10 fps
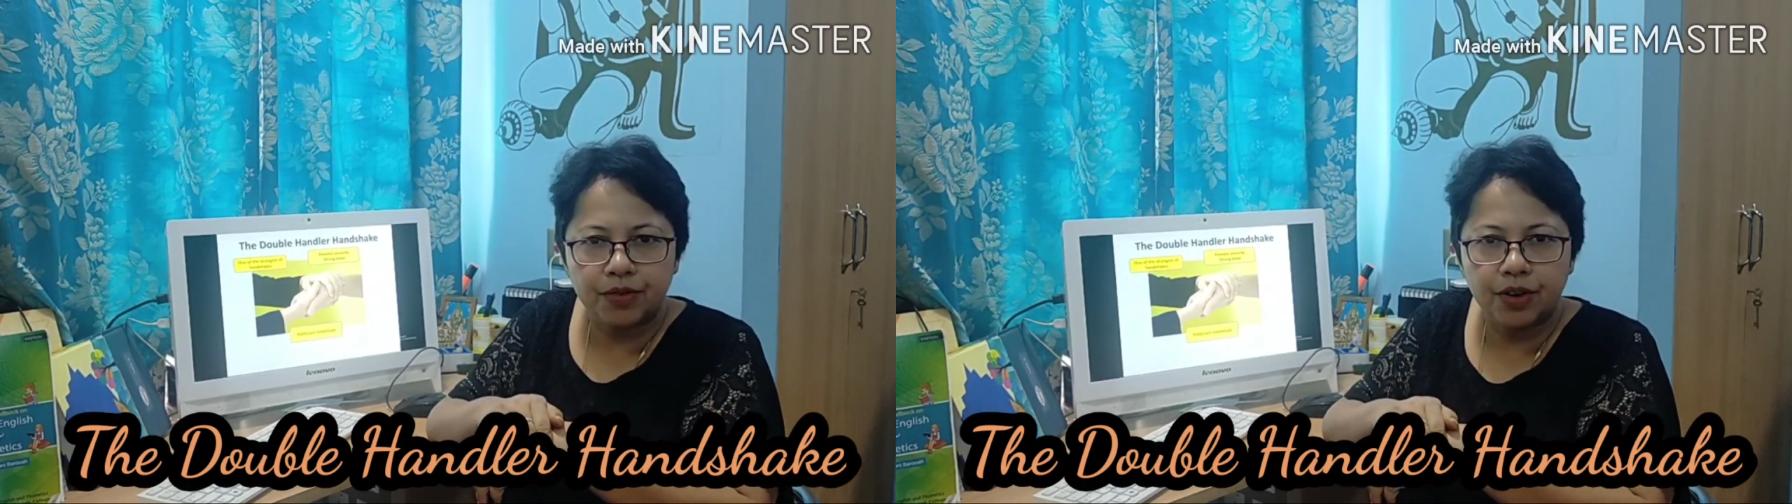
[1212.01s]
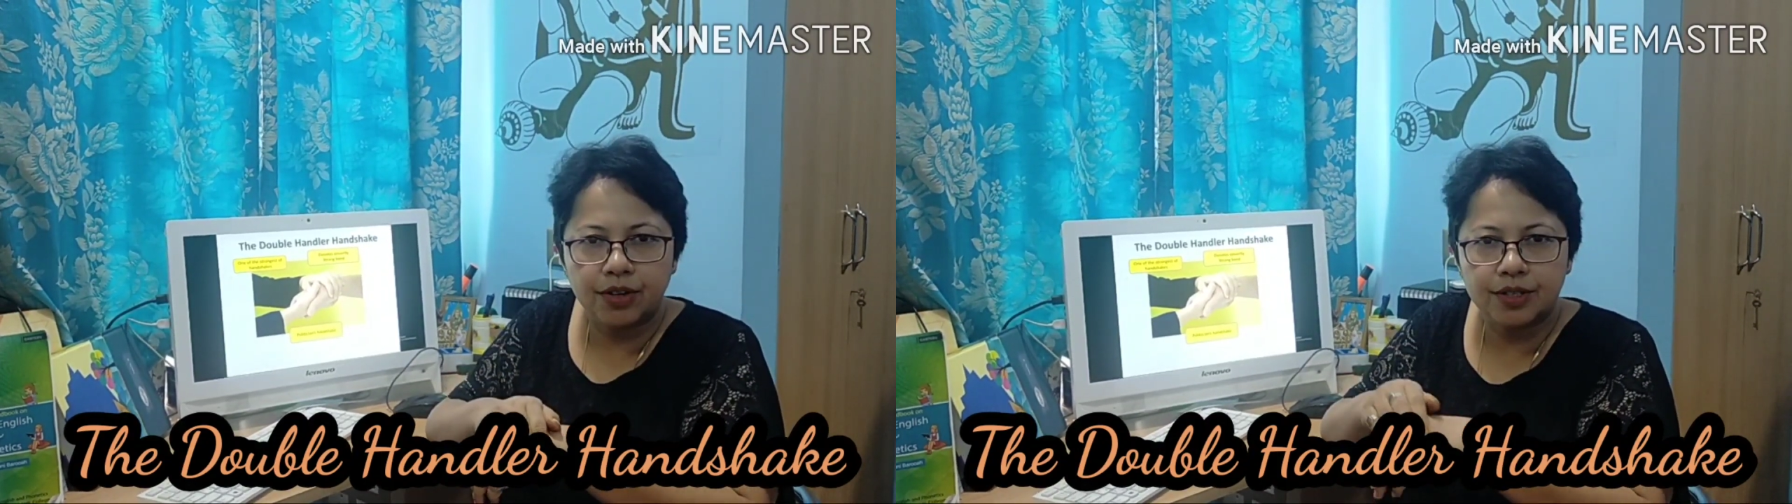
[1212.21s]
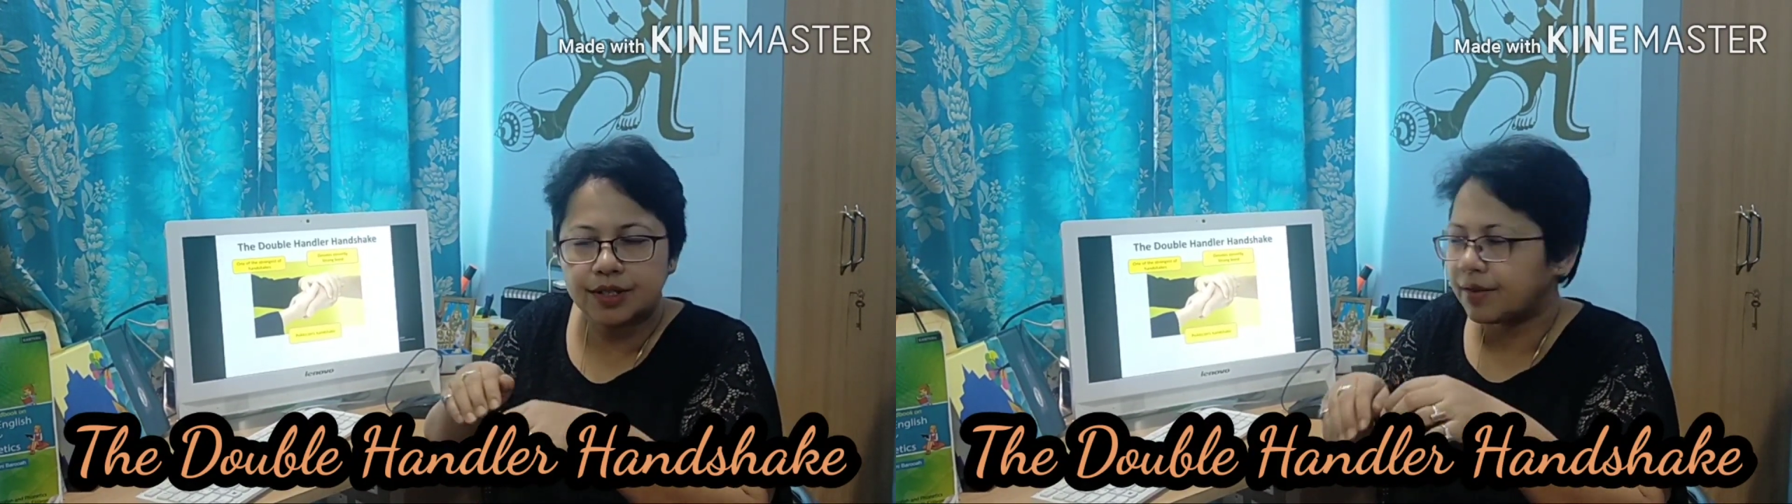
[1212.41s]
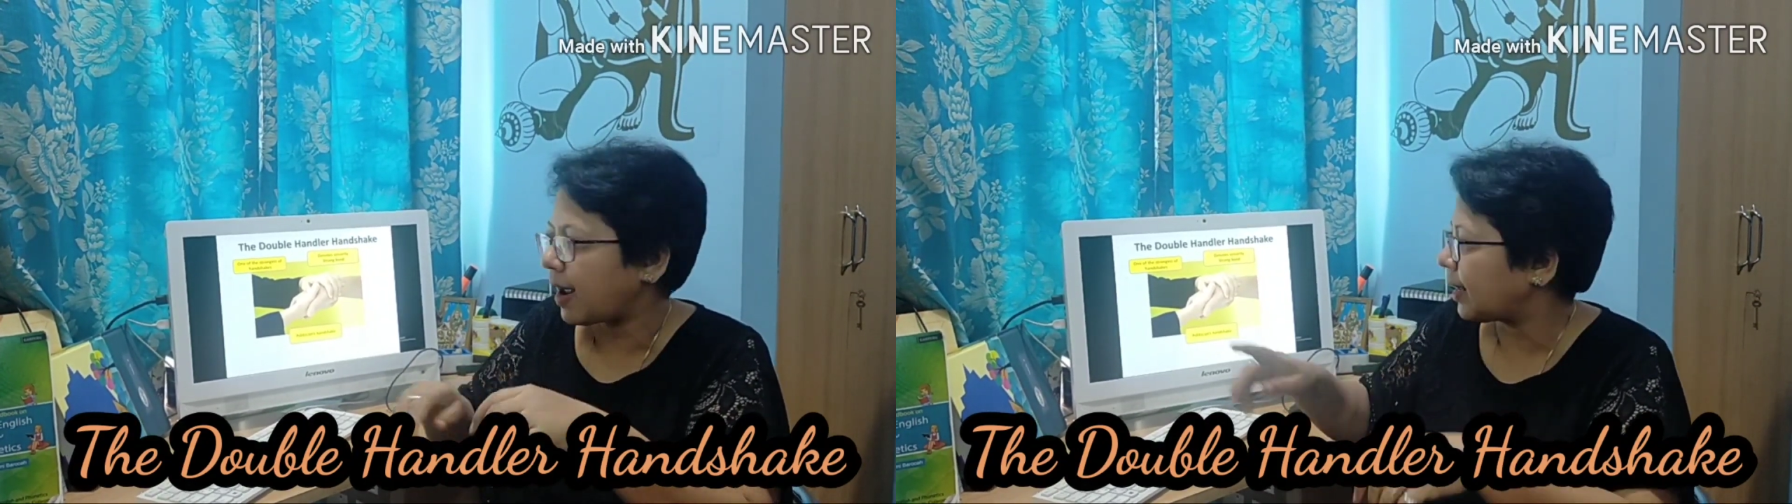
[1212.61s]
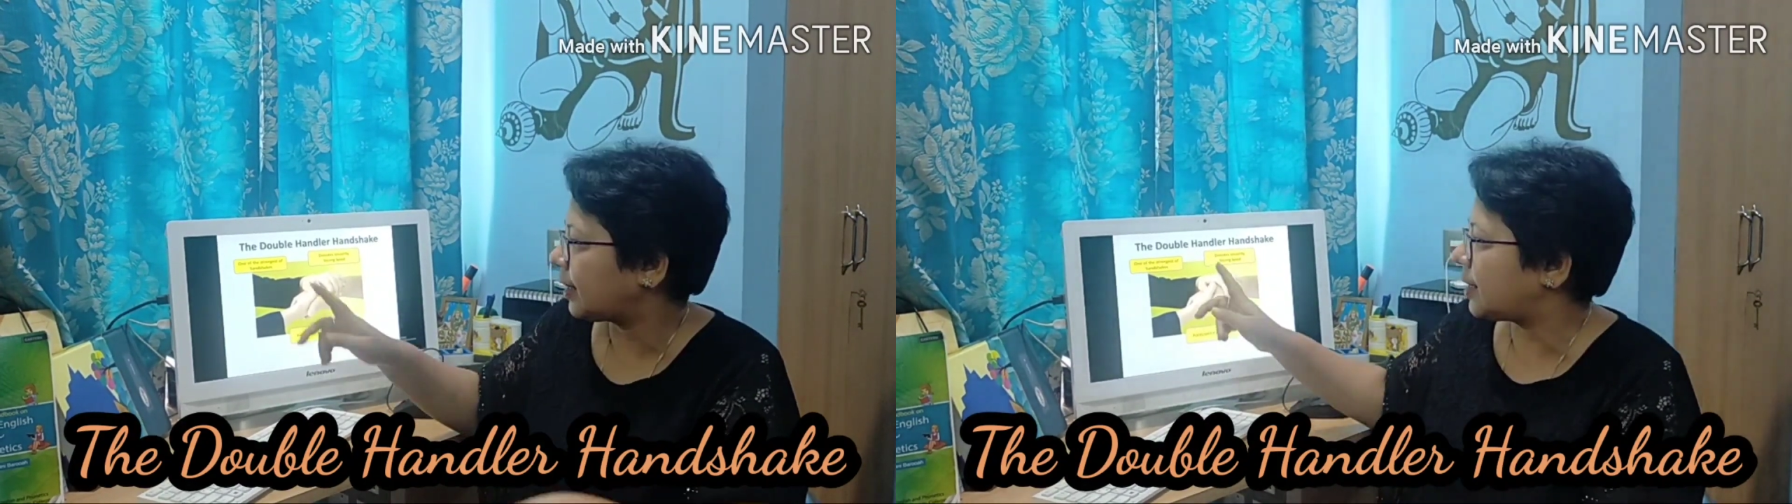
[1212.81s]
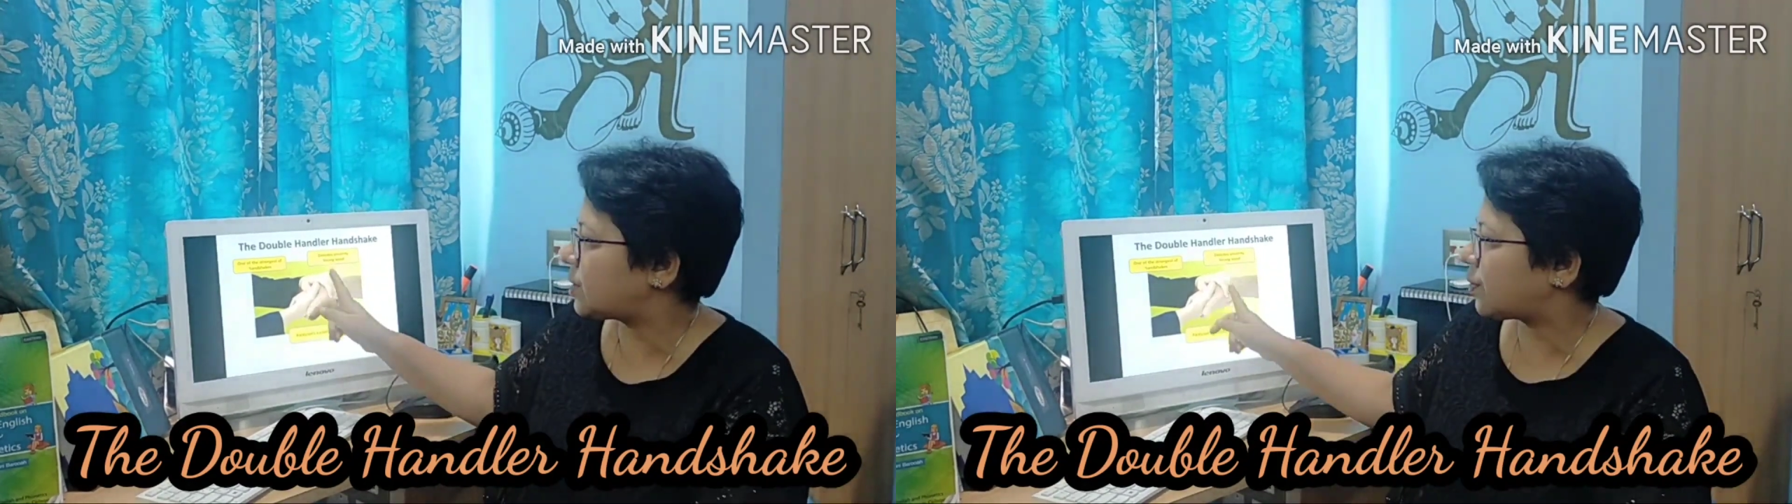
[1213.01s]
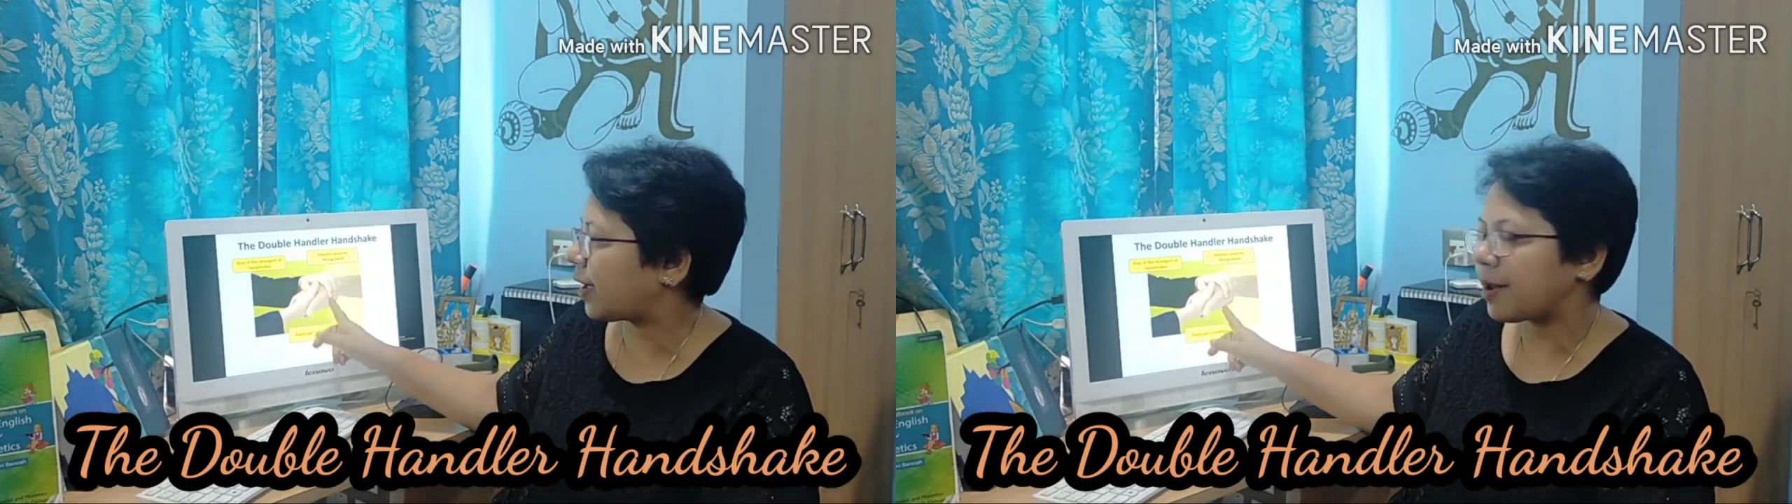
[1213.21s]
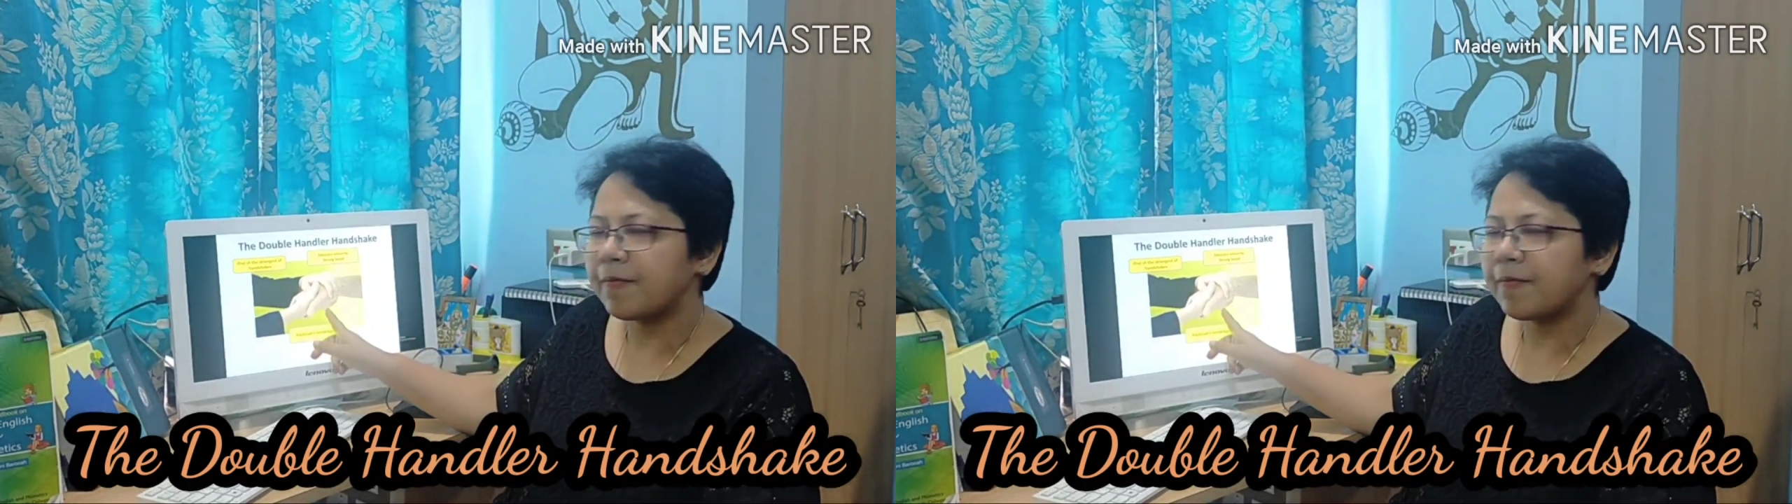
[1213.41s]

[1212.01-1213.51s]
yours, right? This way.